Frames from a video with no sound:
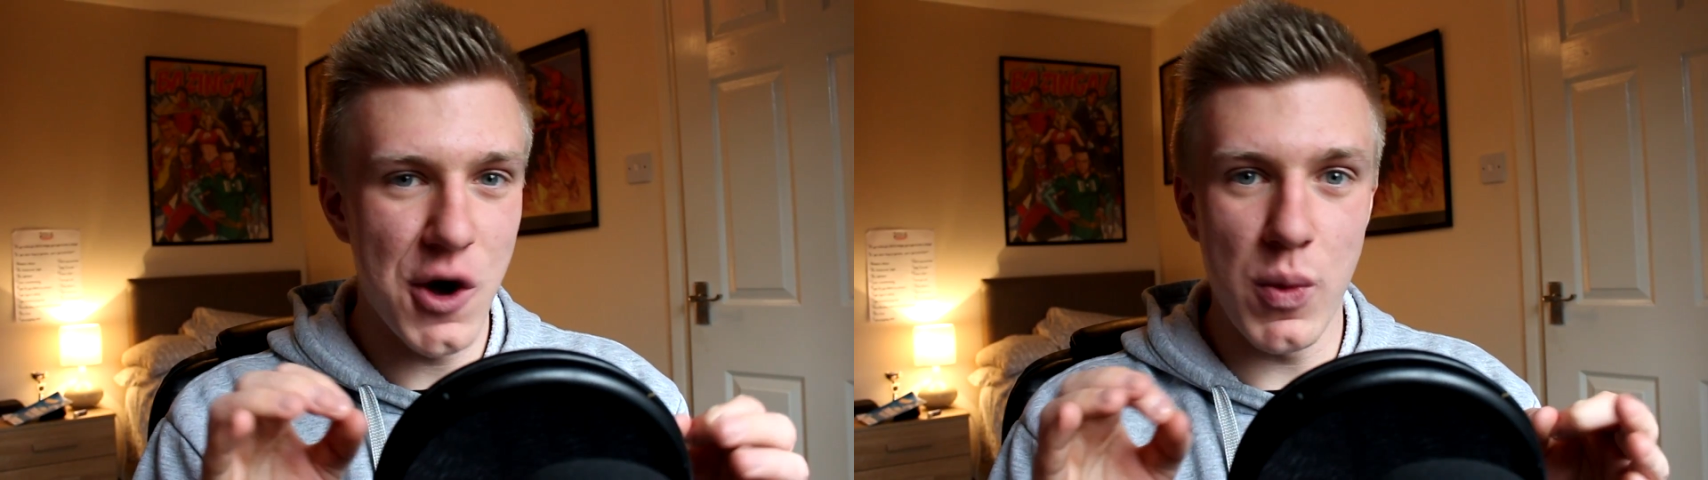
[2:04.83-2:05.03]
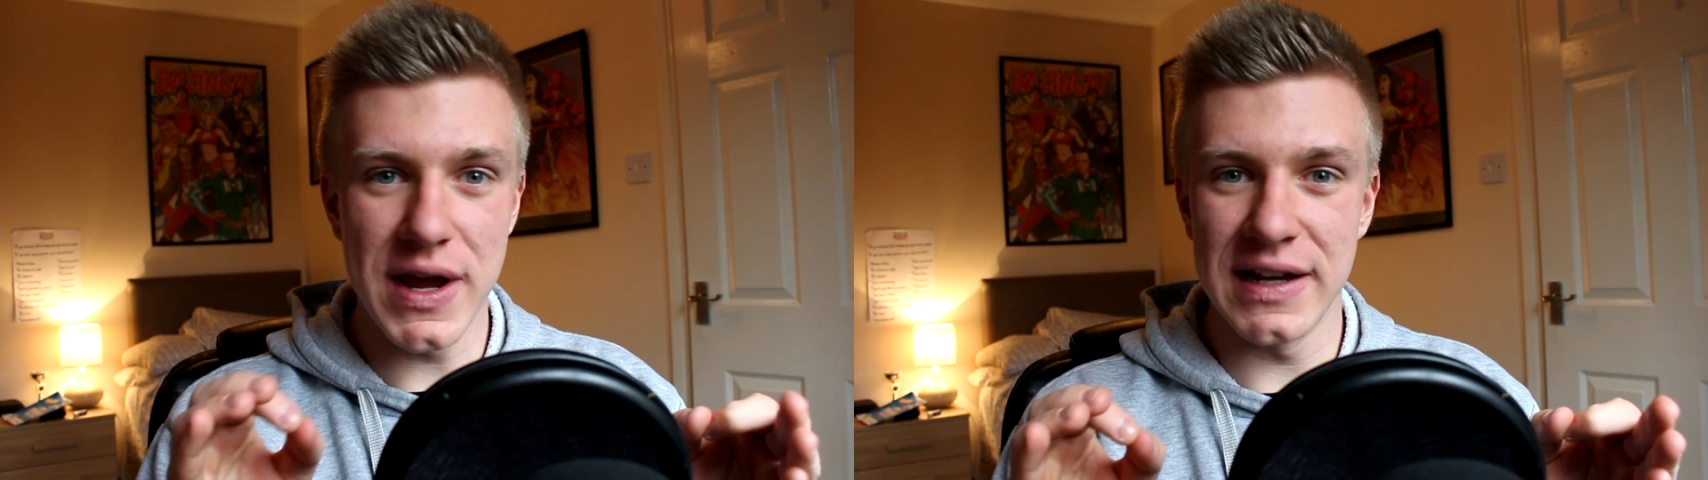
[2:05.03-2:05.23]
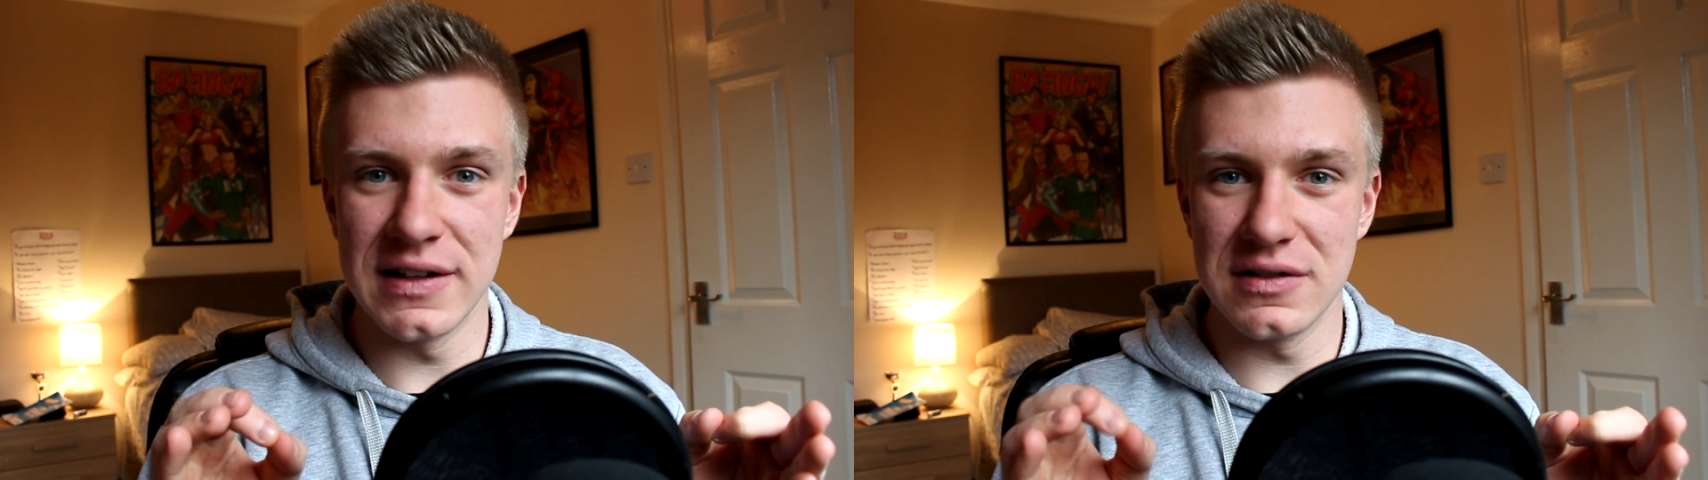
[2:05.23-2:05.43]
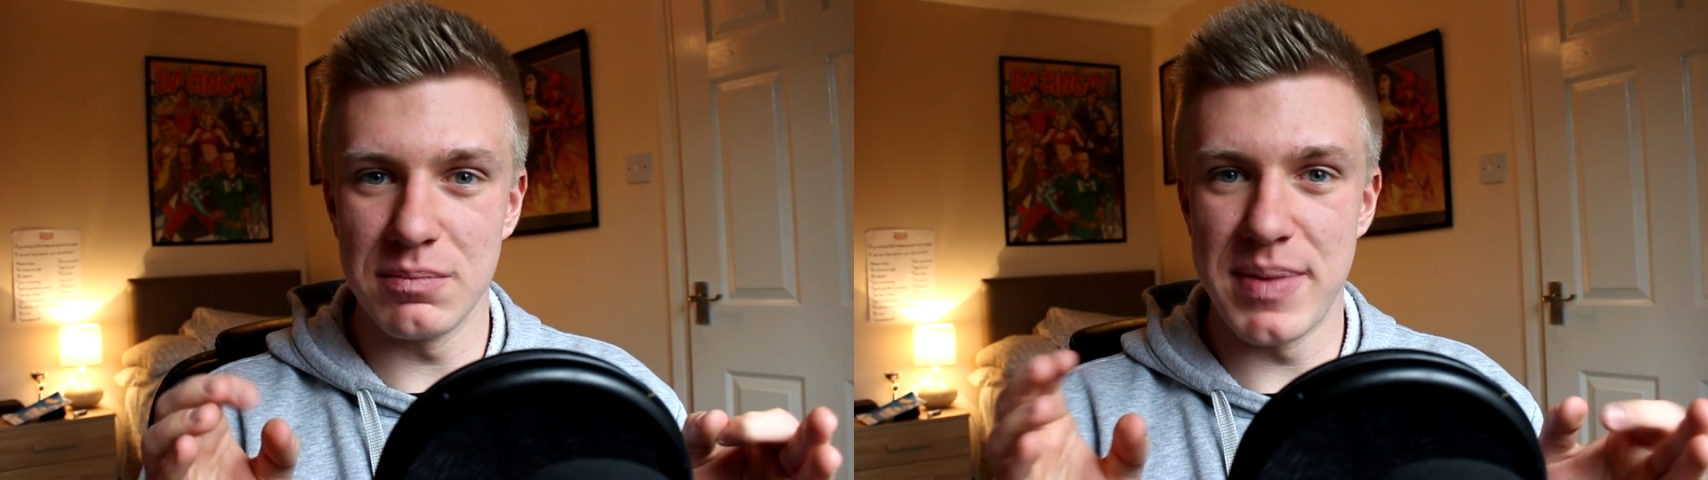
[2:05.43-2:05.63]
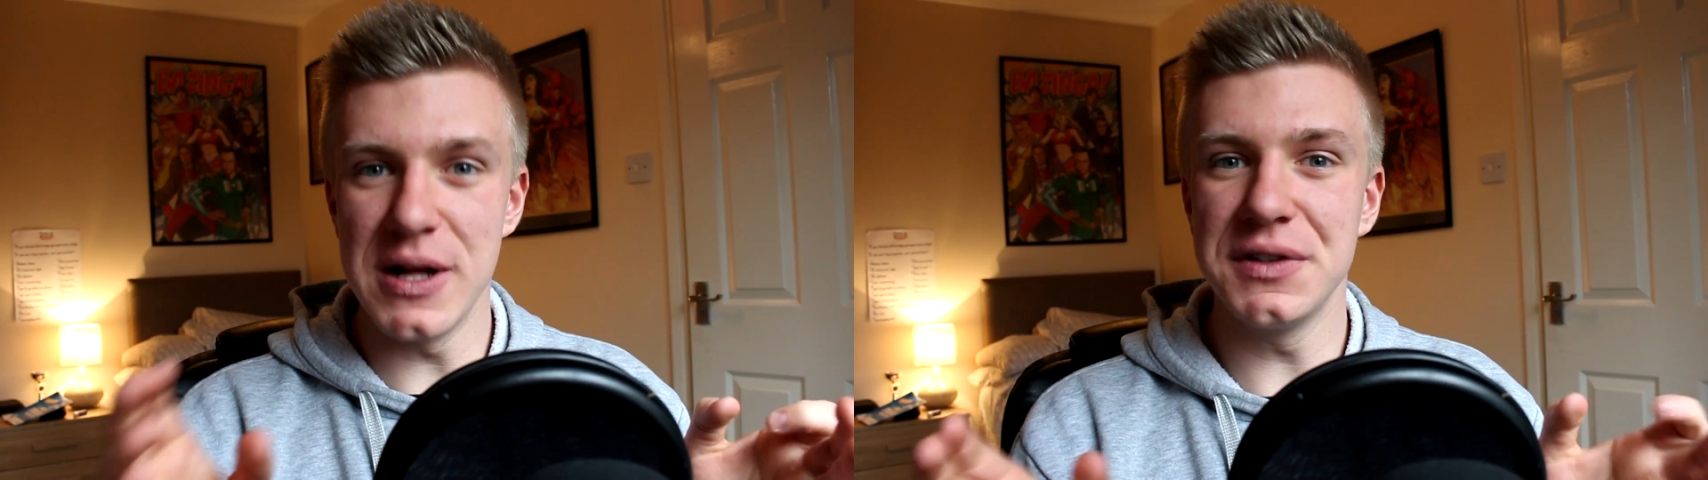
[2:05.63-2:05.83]
we can
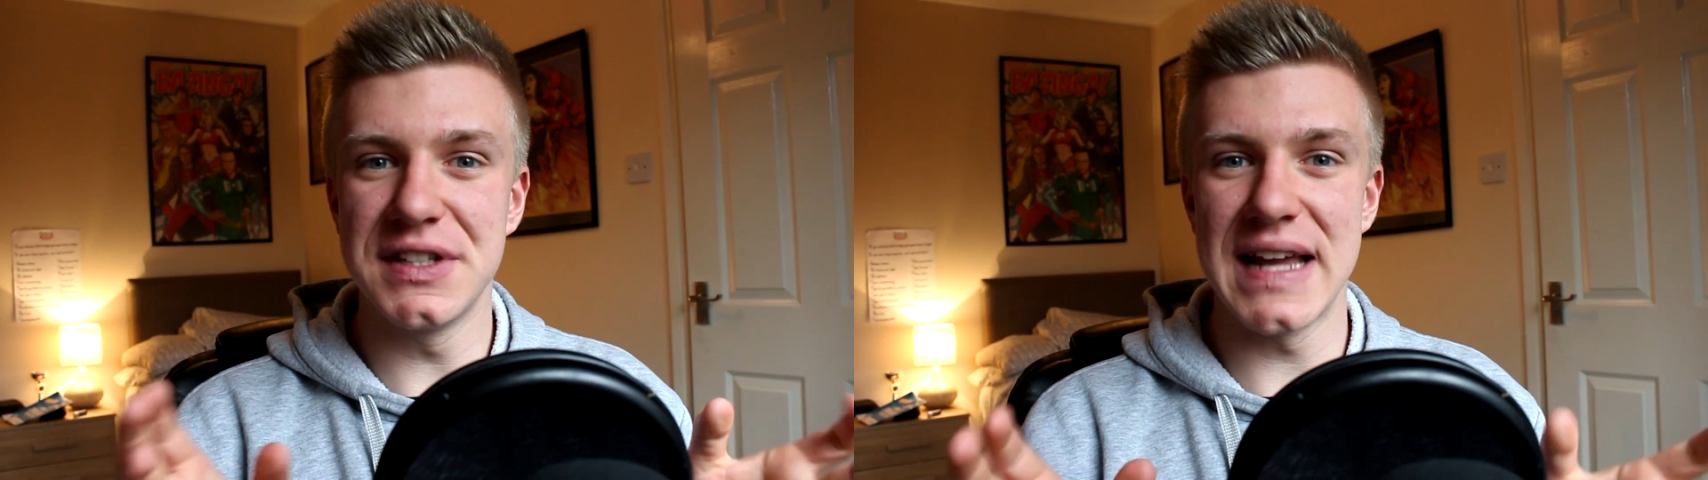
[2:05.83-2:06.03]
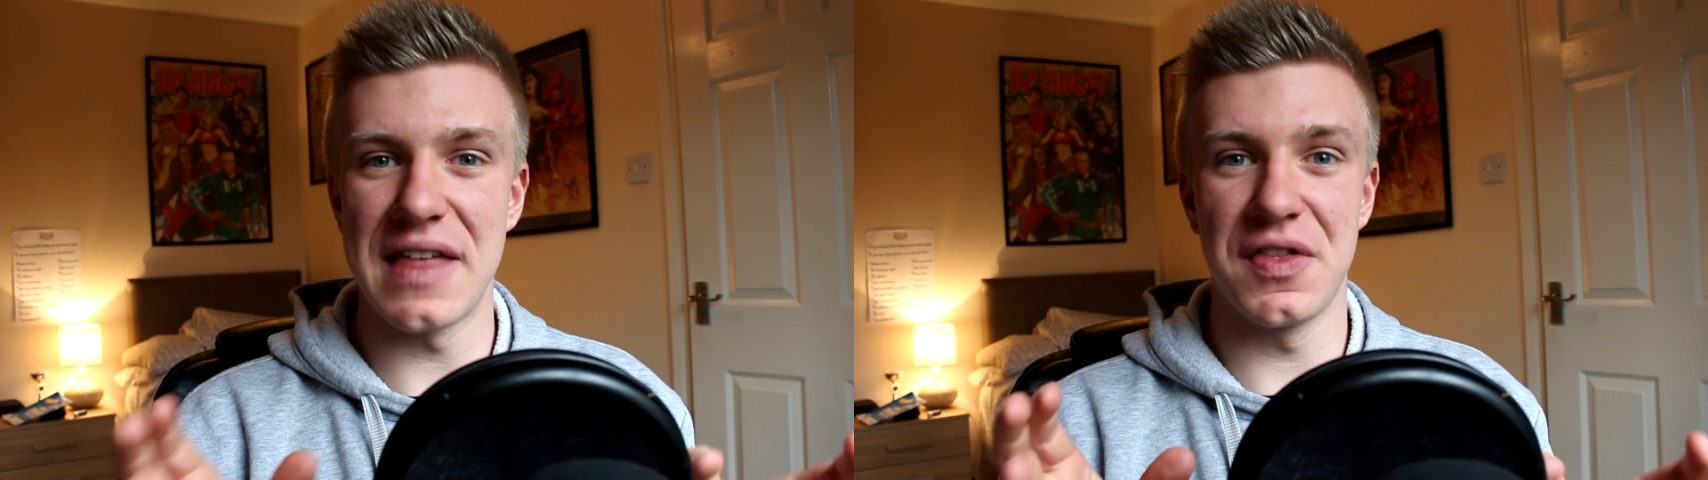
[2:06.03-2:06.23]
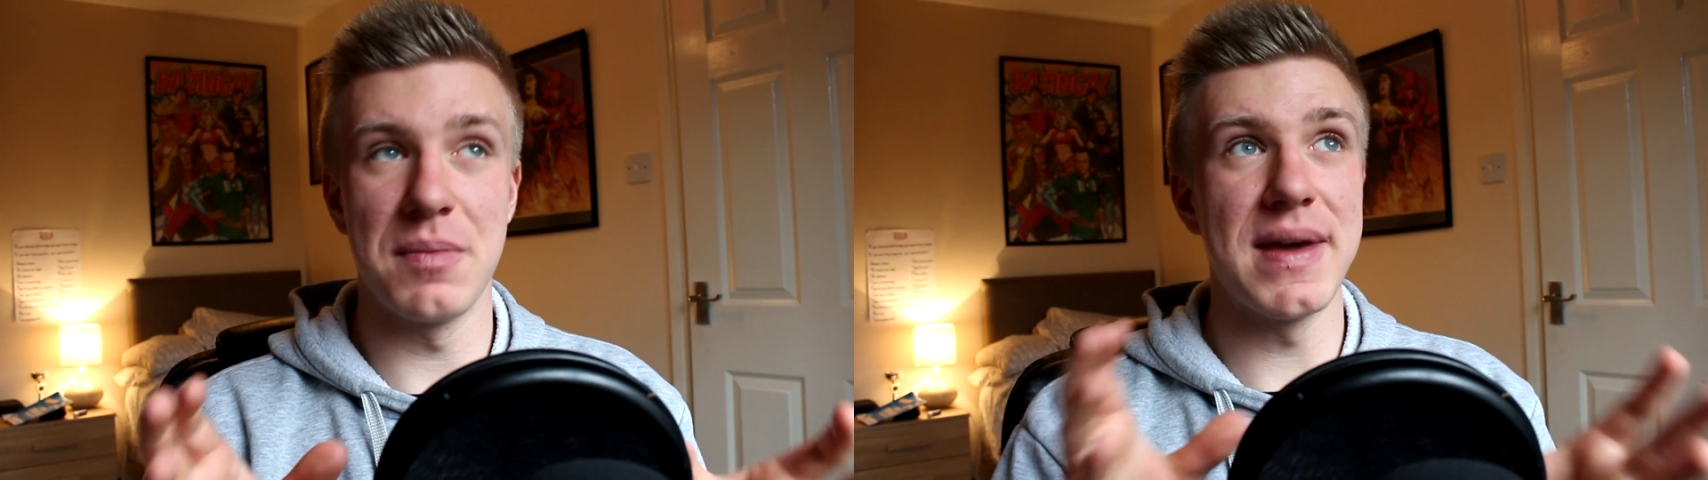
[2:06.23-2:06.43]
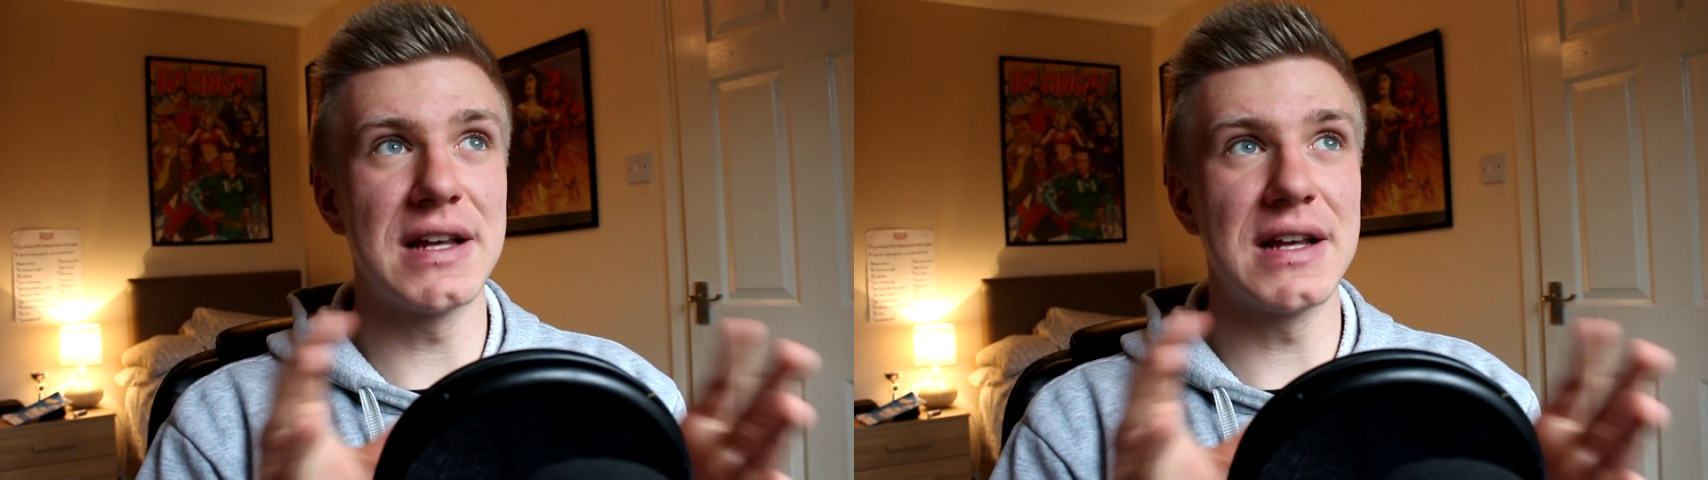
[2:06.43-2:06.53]
build together the